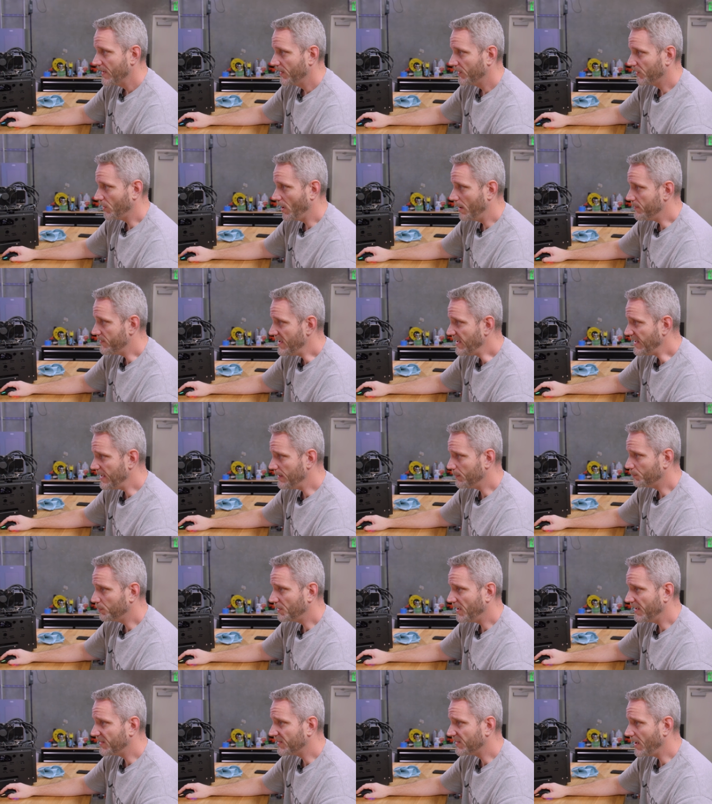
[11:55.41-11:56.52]
So I'm thinking
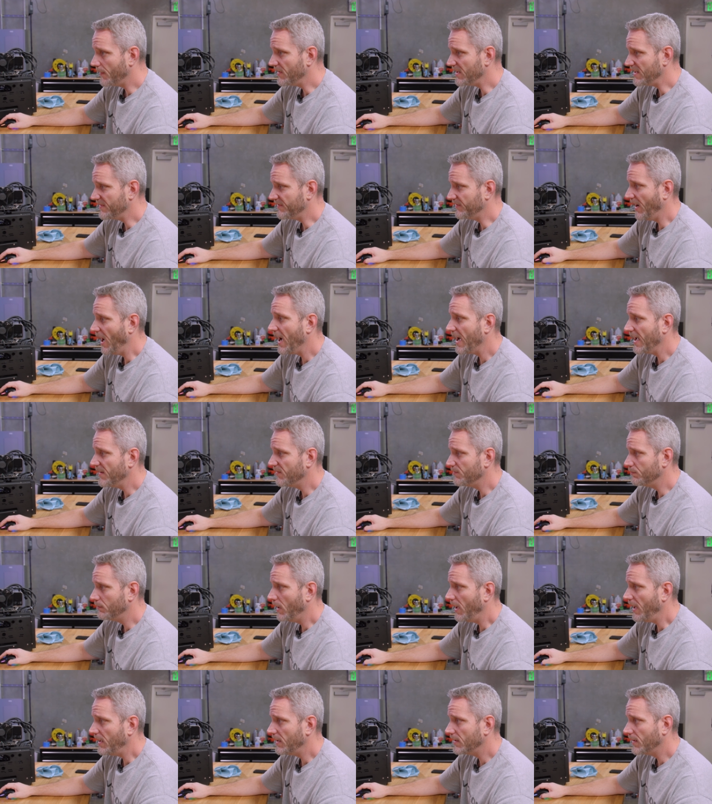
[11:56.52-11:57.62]
plus 75
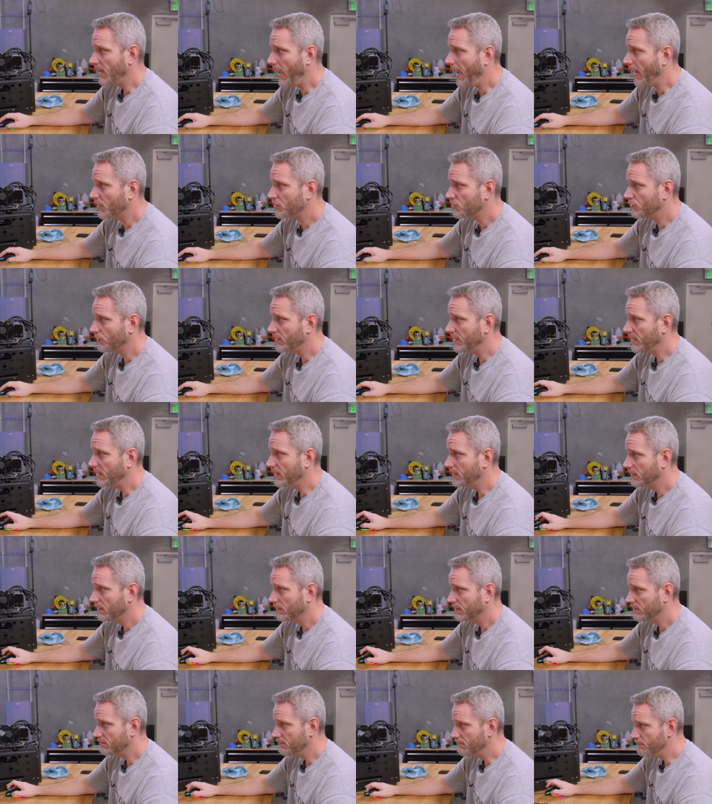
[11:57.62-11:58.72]
might actually
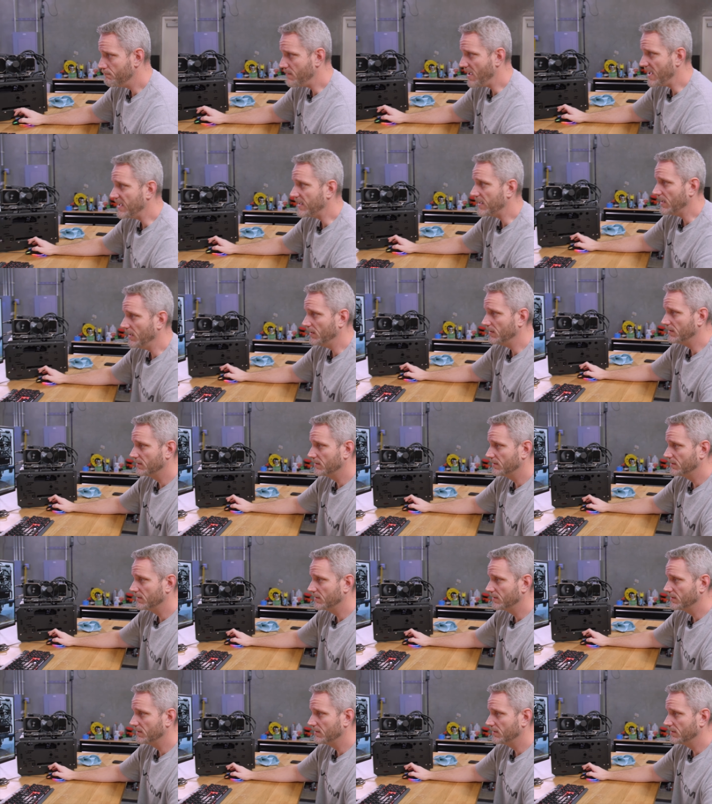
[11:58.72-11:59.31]
make it.